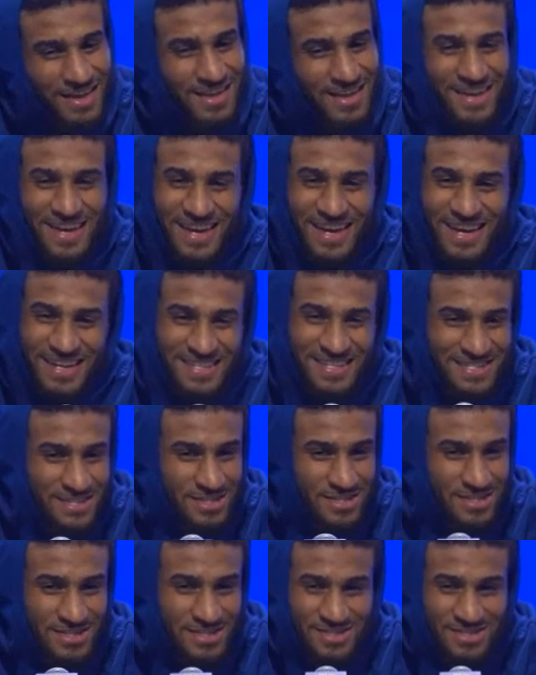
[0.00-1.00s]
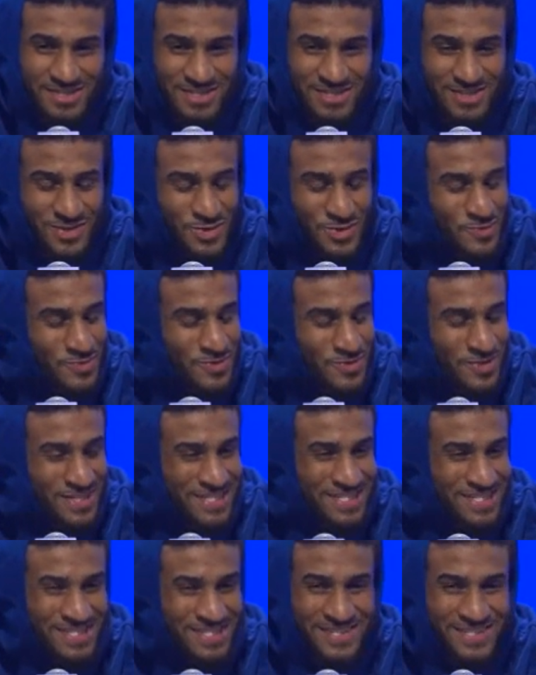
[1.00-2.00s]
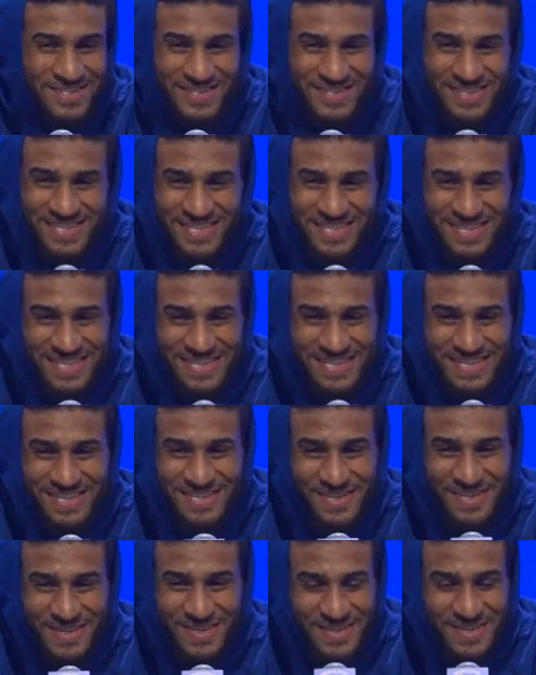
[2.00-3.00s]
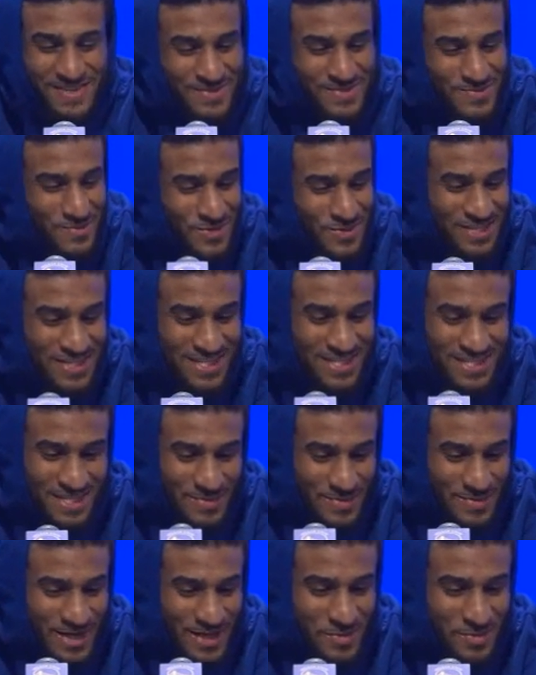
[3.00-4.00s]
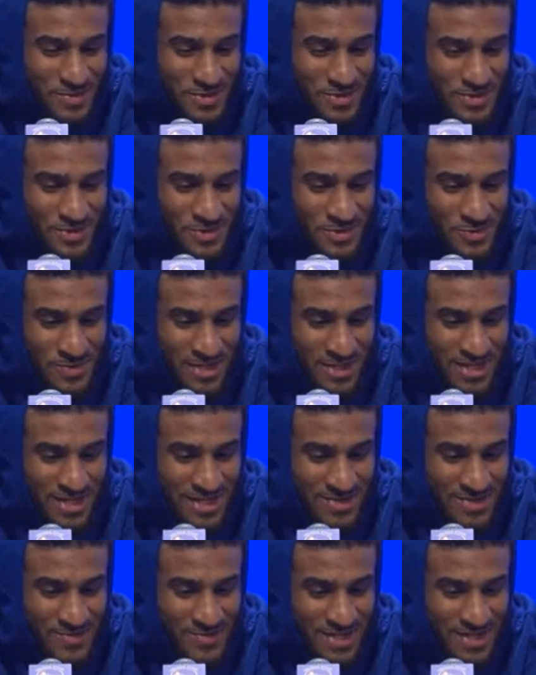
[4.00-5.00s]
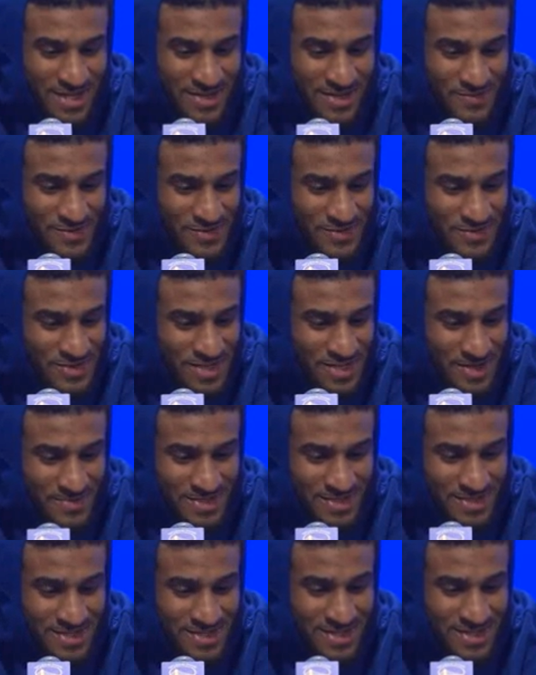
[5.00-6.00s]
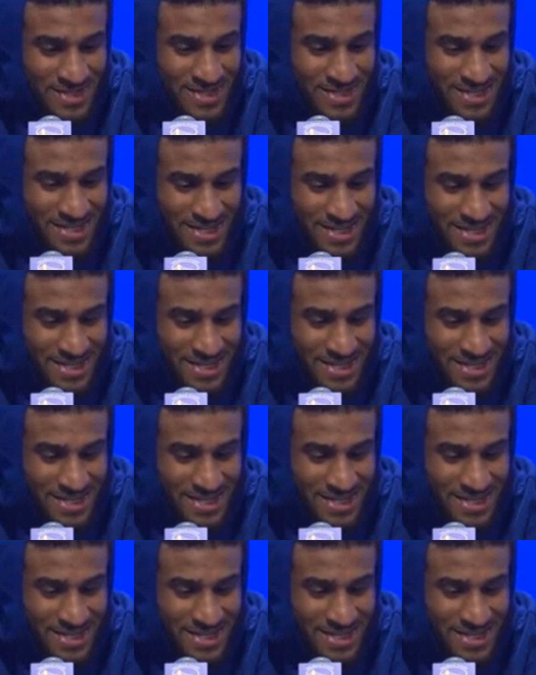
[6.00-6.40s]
Uh, it's, it's, just two points, you know. Uh, more than less, I'm happy. You know, we got we got a few stops in there